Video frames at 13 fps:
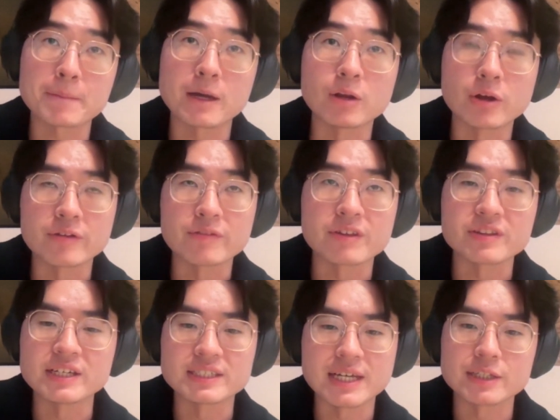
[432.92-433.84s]
a lot of the
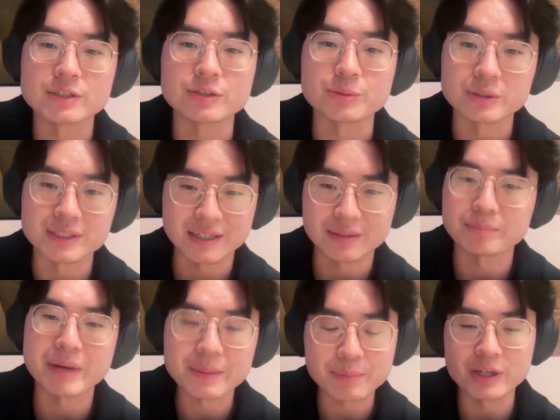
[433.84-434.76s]
things I had to do was like
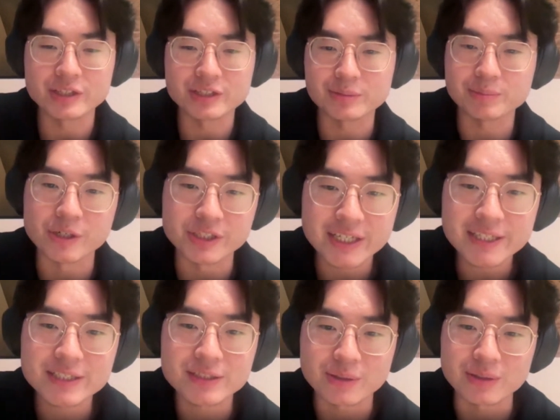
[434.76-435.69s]
make personal
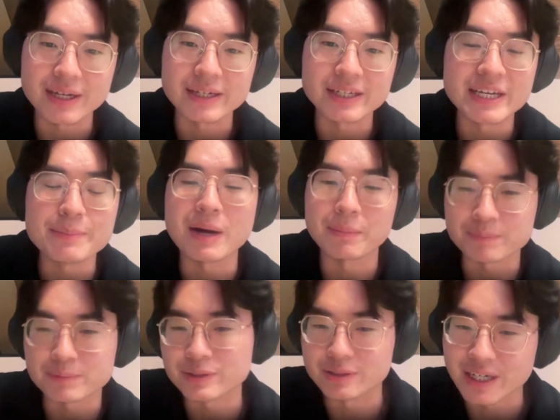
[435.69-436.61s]
projects or like keep
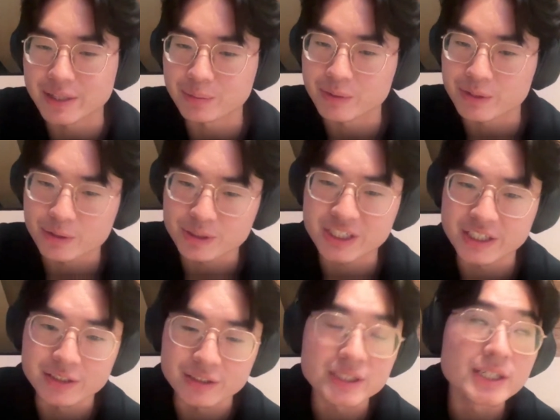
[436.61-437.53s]
up to date with your
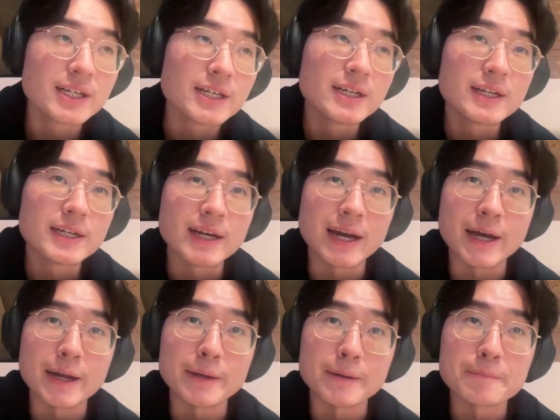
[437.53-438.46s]
skills.
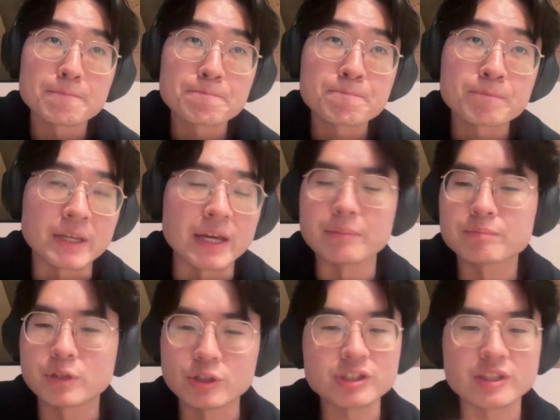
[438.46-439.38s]
And yeah,
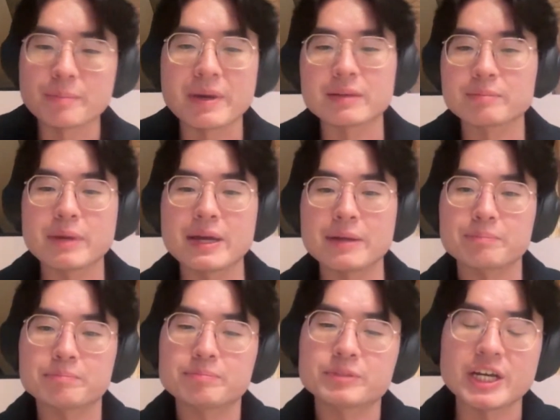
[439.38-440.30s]
those are the
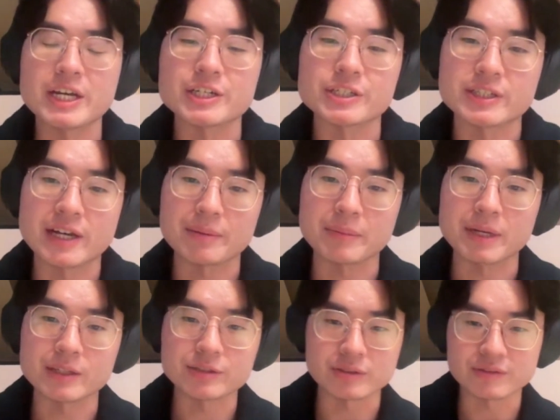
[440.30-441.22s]
main changes that I
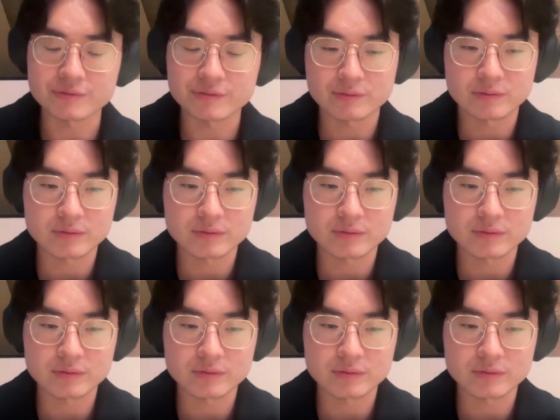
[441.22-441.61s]
made. Sort of